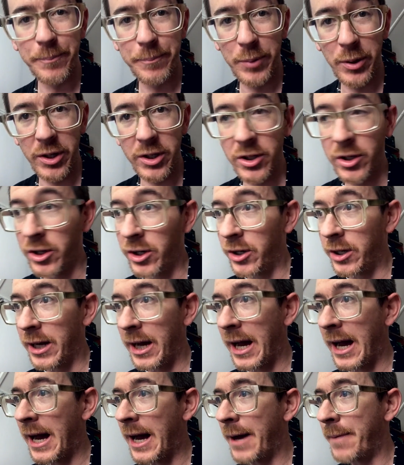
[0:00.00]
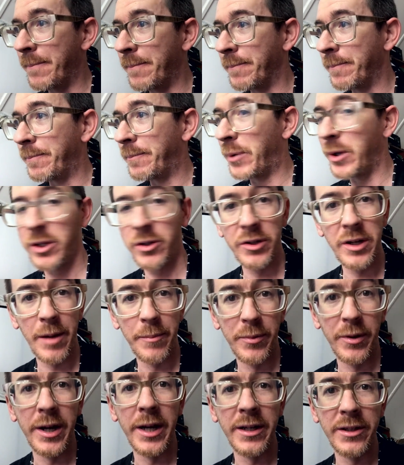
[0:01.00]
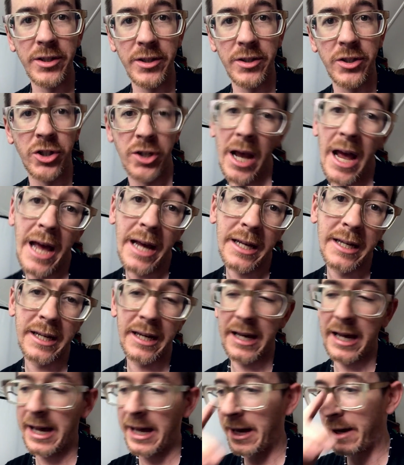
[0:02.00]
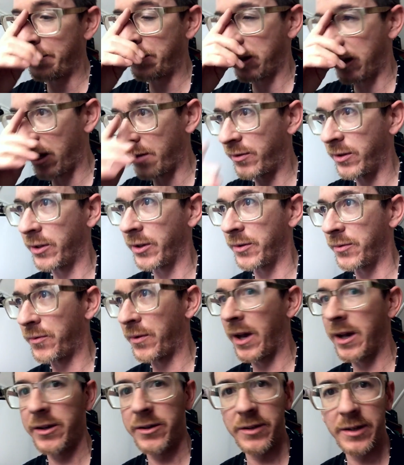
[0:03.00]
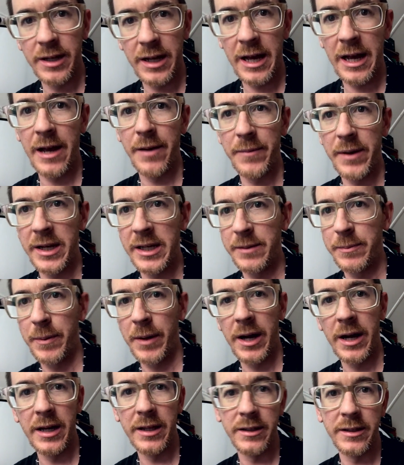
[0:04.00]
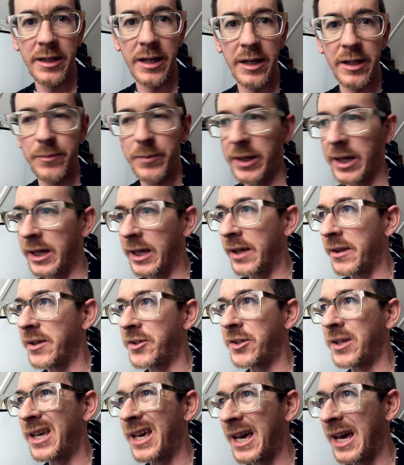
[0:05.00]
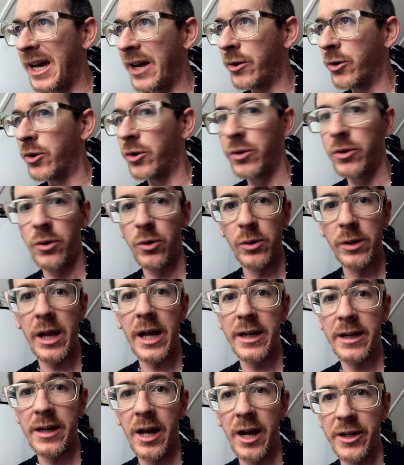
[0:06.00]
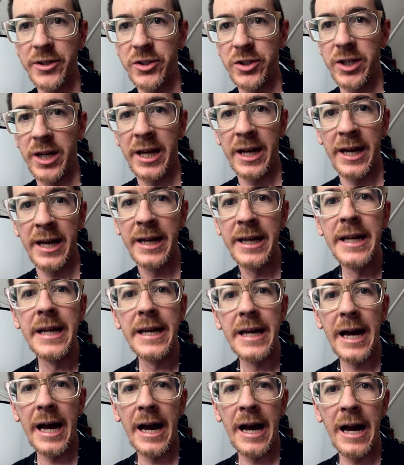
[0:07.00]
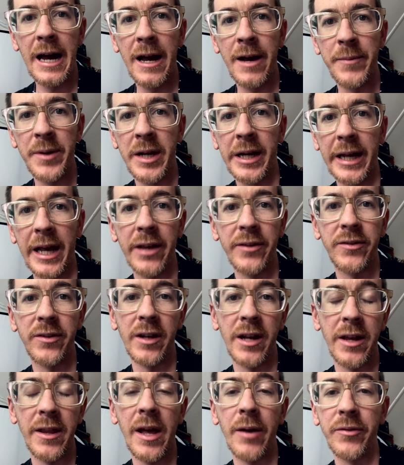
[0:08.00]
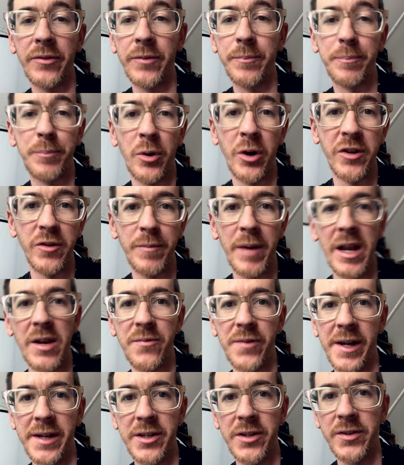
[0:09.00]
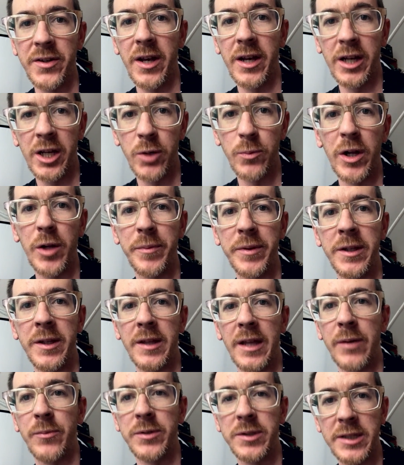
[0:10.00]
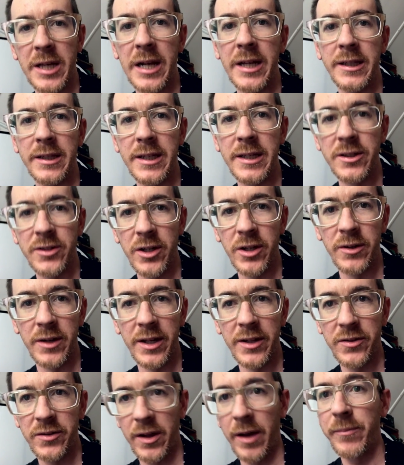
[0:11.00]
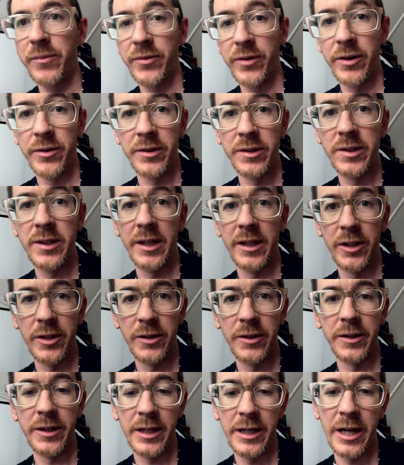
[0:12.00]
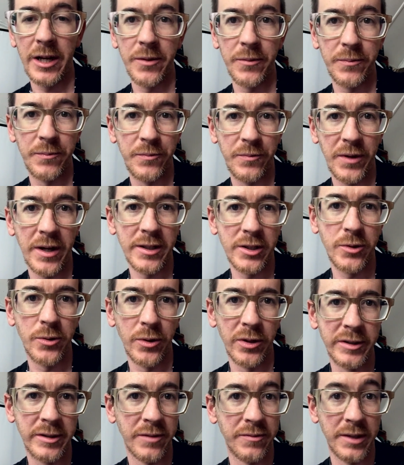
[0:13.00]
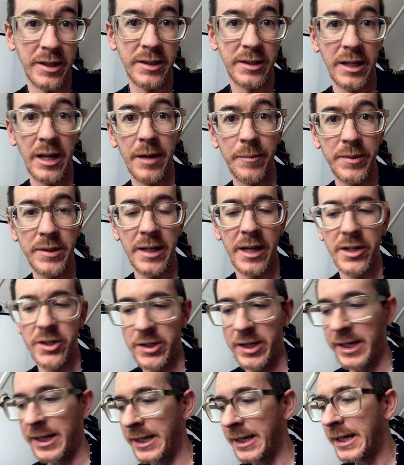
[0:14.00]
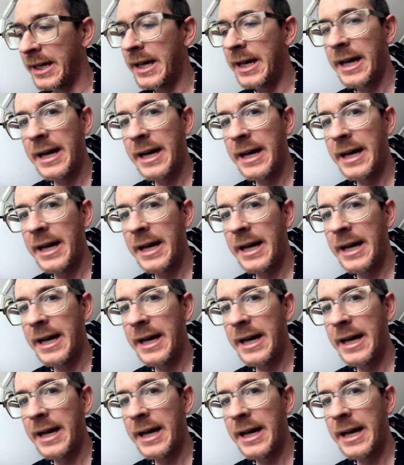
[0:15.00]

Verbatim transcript: put your um, put your number in and just check. Um, you know, if you got a phone um, any part, you know, the beginning of this year or, or late last year, um, and I guess you know that was the point of manufacture. So it could well be that they were selling these units up through until you know first quarter of this year potentially.